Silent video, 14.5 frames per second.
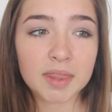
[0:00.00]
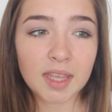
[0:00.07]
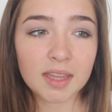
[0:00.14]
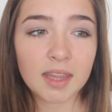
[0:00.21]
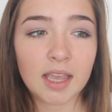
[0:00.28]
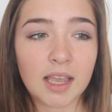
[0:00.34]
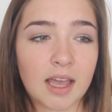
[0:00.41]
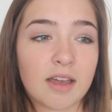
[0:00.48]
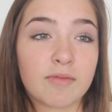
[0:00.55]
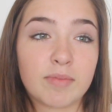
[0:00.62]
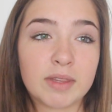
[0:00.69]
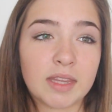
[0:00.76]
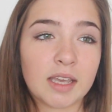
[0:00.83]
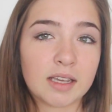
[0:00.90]
then like I've
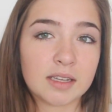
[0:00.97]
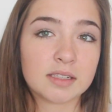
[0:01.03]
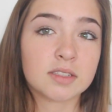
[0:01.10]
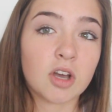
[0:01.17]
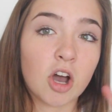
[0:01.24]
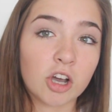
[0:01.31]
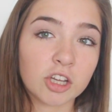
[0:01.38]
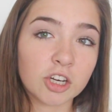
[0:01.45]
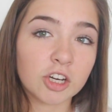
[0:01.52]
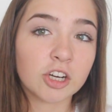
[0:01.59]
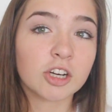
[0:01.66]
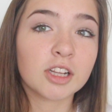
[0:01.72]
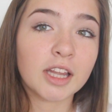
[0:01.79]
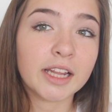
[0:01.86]
been like talking to
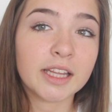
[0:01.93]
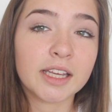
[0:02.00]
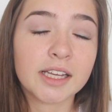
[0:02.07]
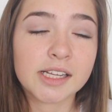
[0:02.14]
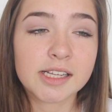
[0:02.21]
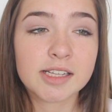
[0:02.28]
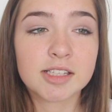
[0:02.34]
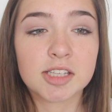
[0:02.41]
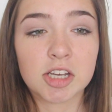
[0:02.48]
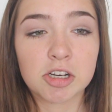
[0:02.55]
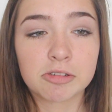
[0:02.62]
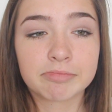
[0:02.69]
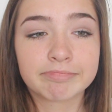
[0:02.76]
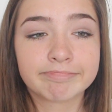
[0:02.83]
her lately,
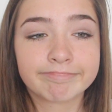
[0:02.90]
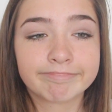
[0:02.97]
so.